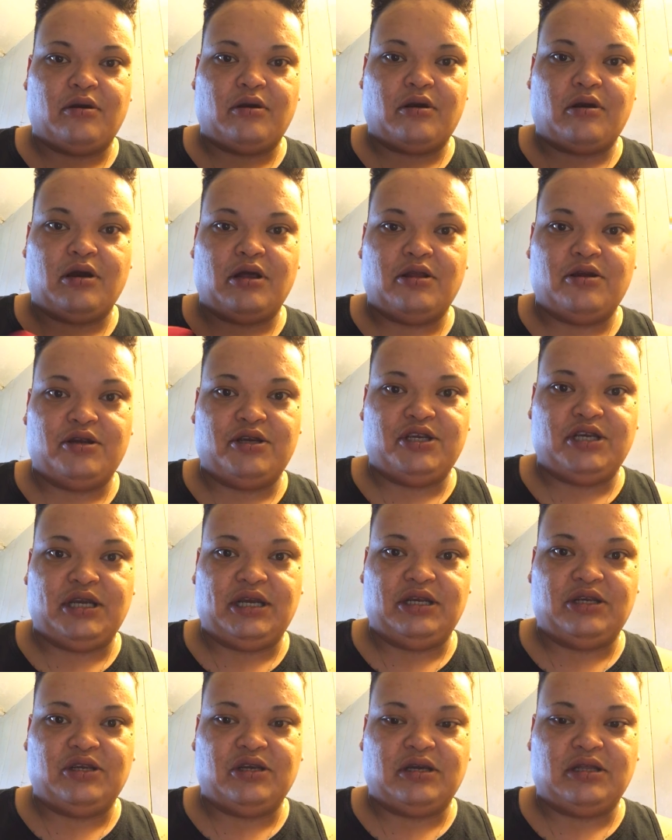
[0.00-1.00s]
color
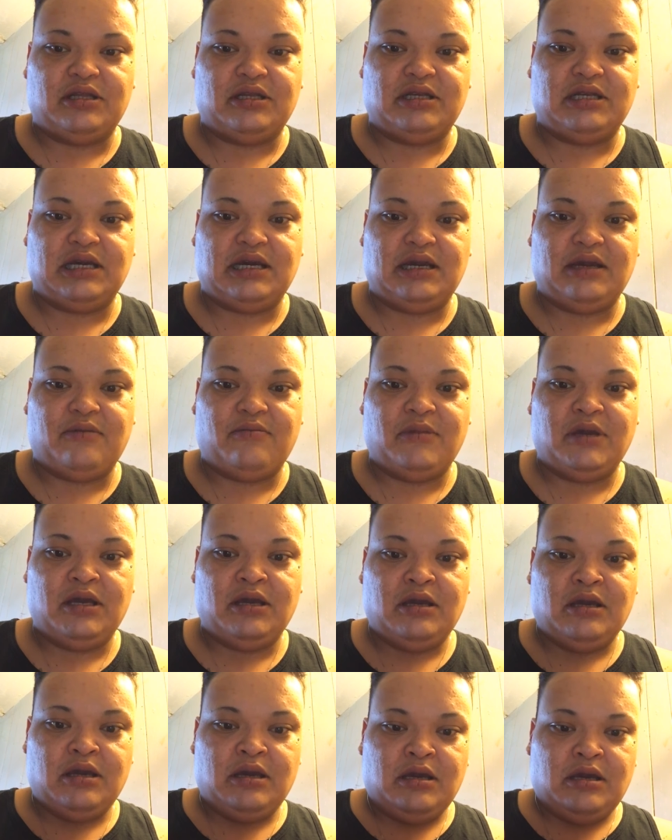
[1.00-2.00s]
change all the time.
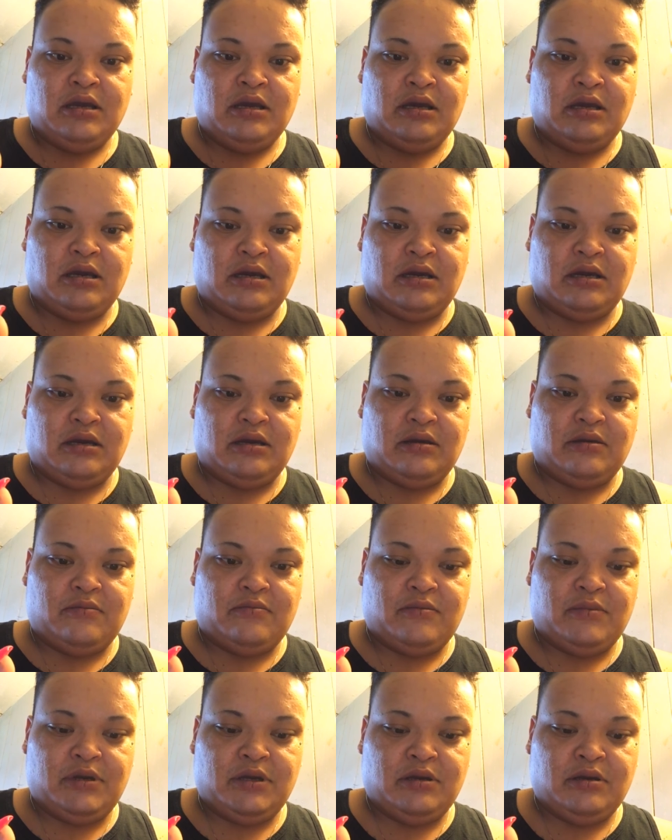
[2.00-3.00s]
Um,